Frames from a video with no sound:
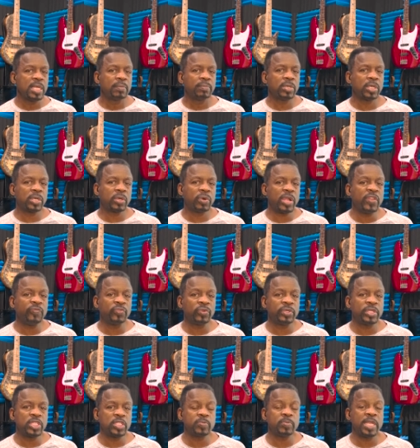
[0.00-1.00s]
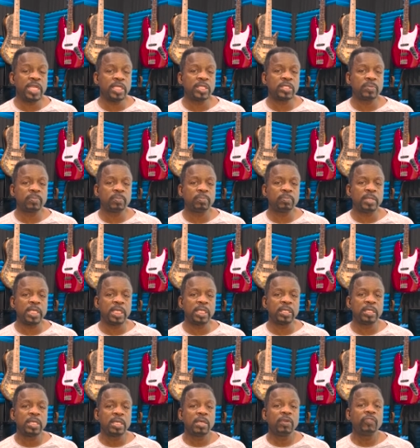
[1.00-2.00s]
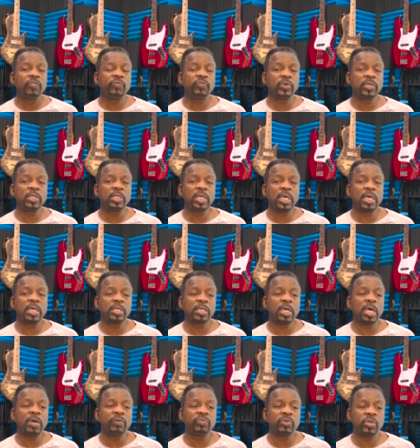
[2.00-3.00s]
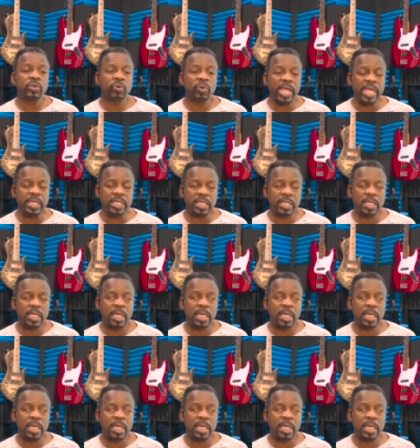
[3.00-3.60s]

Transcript: but gratefulness means being full of great,